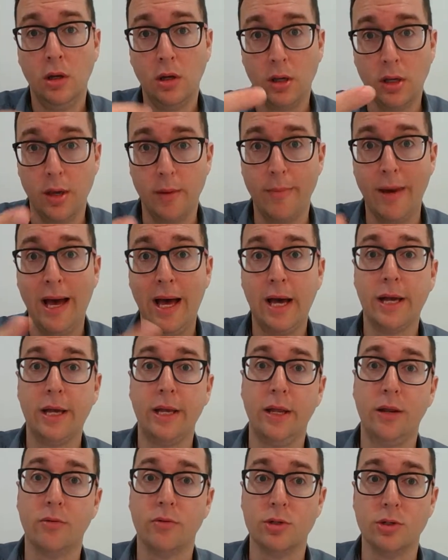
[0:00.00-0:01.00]
your
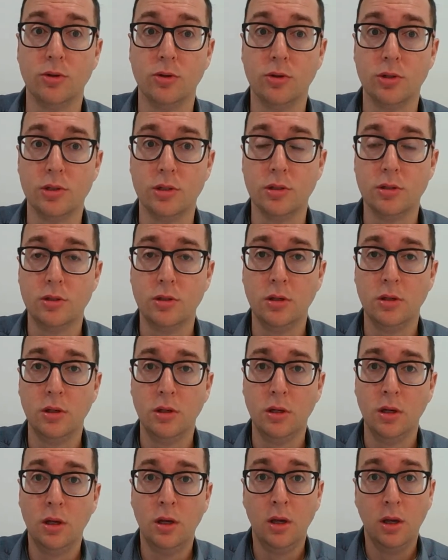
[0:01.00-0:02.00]
marketing resources,
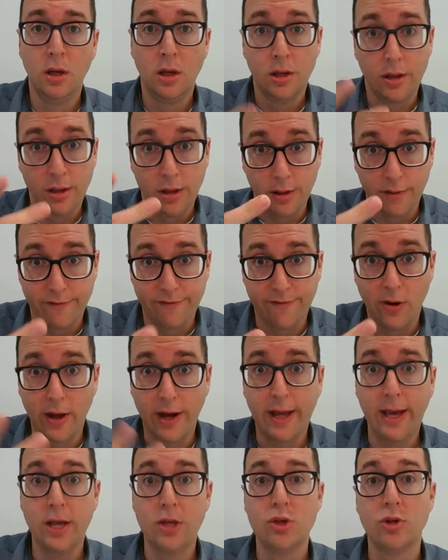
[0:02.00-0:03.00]
your
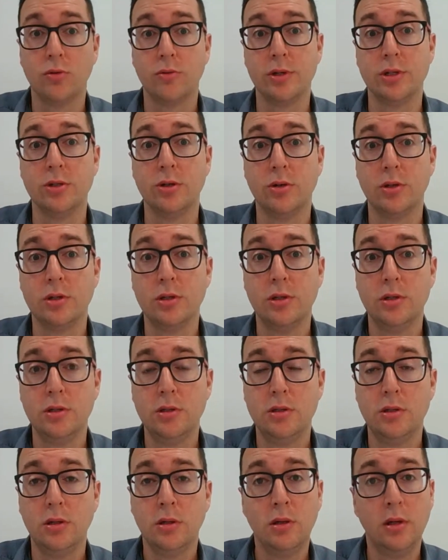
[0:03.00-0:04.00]
financial
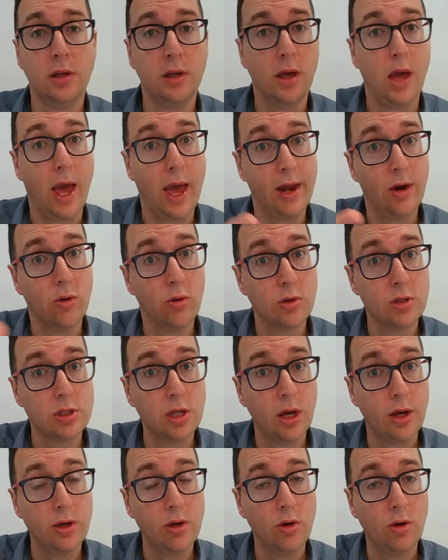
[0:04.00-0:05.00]
resources, and also
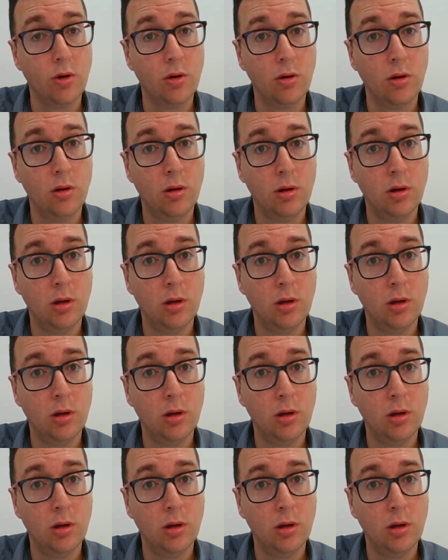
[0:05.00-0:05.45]
your